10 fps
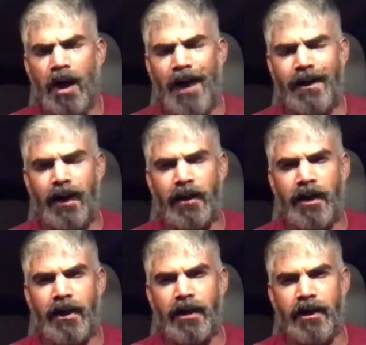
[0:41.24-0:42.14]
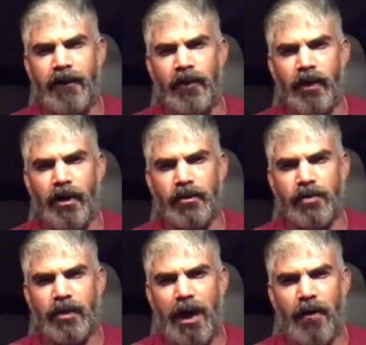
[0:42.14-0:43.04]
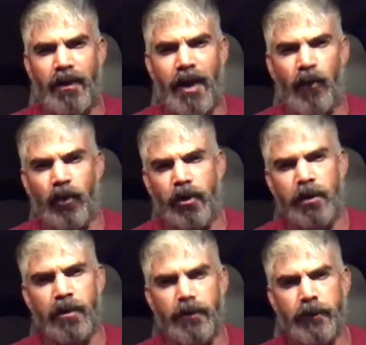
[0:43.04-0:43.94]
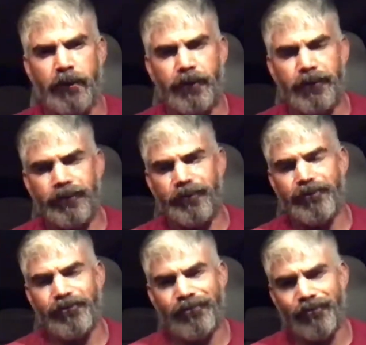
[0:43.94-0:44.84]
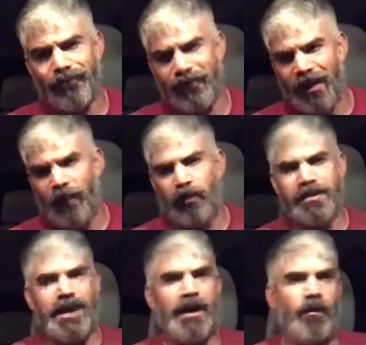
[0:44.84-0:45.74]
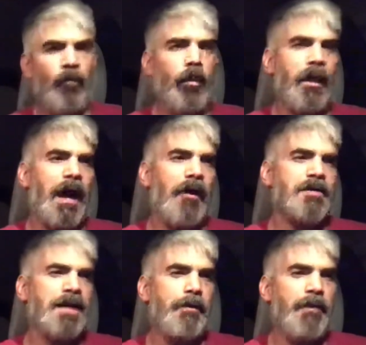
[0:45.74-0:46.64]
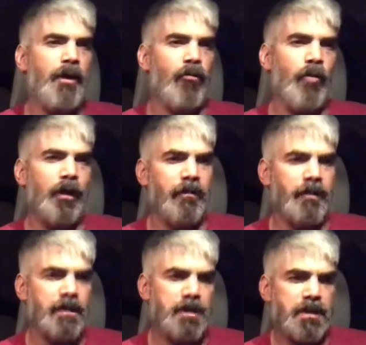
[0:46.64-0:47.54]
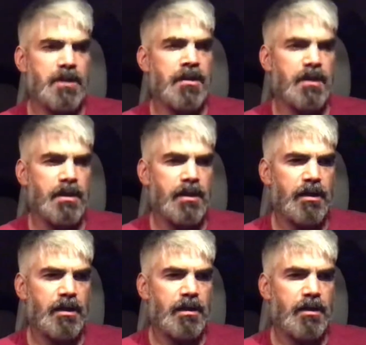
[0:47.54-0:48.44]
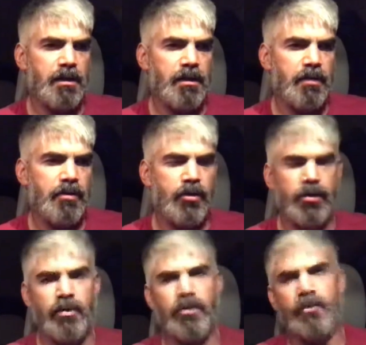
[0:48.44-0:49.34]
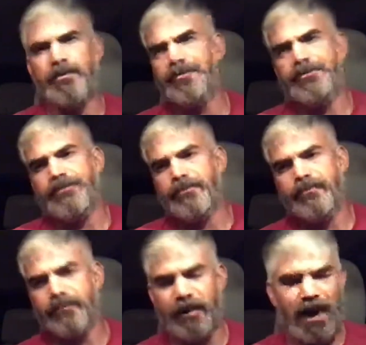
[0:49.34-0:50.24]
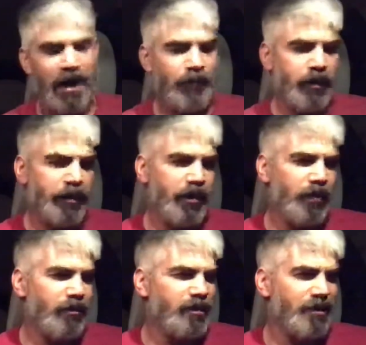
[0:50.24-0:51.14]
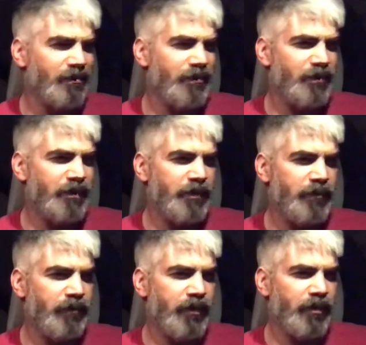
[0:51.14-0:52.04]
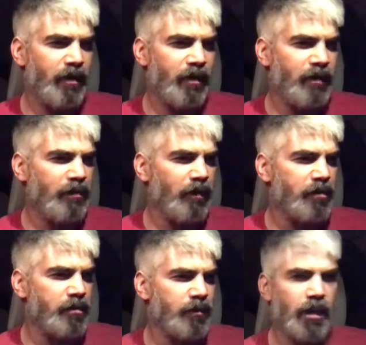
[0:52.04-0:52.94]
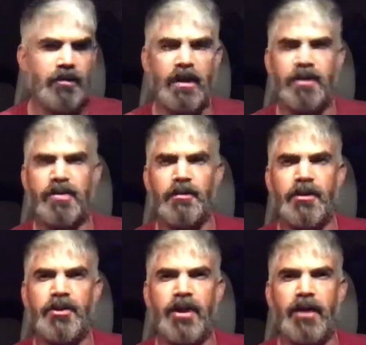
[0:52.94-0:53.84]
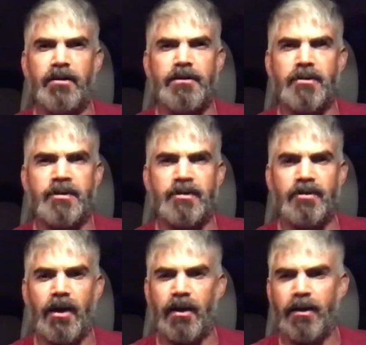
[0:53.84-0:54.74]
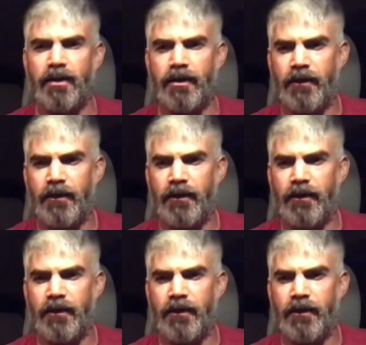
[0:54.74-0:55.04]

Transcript: and I never really understood how that would, like, how does that bear relevance to that? But, I think adults sometimes say stupid shit just to try to,